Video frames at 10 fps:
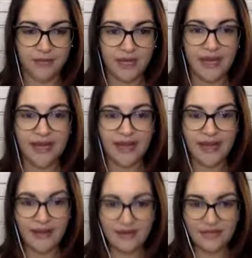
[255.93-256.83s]
And I
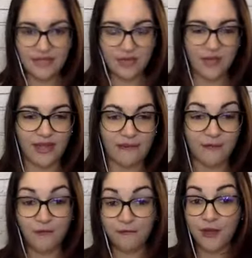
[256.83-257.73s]
guarantee you that if
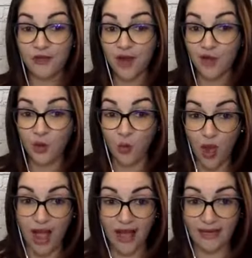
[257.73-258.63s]
you figure out your
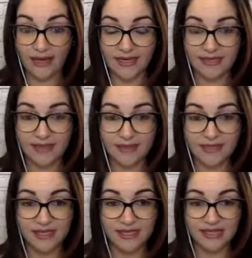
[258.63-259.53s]
why, like Simon
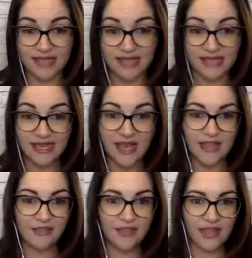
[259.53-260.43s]
Sinek says,
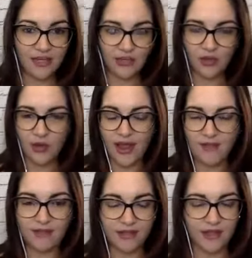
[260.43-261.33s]
then,
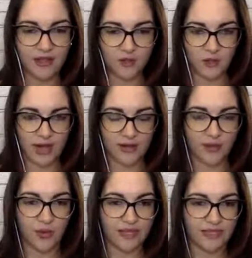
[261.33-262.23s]
everything else will kind of
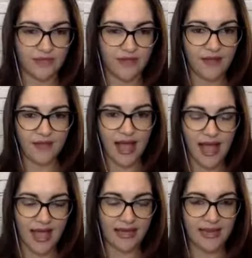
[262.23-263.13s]
work itself out, the
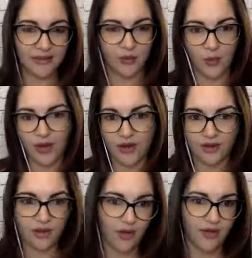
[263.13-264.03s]
how and the where
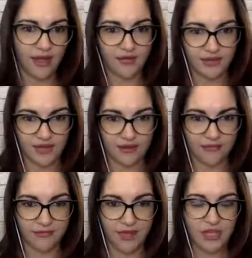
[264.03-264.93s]
and all that other
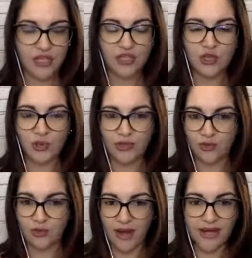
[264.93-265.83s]
stuff. So
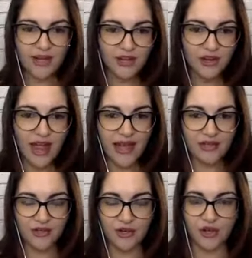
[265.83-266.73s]
either write it in your
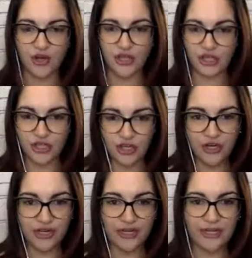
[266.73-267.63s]
calendar,
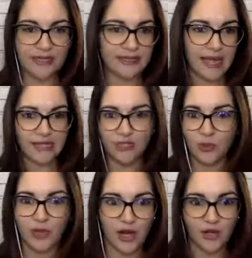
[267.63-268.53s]
journey,
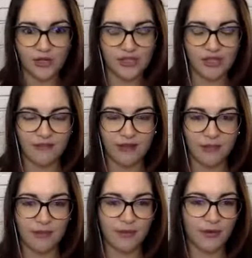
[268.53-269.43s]
tattoo it on yourself. I know
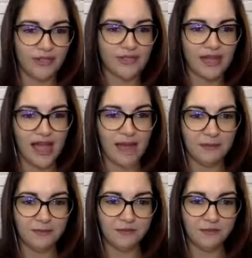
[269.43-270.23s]
people are into that.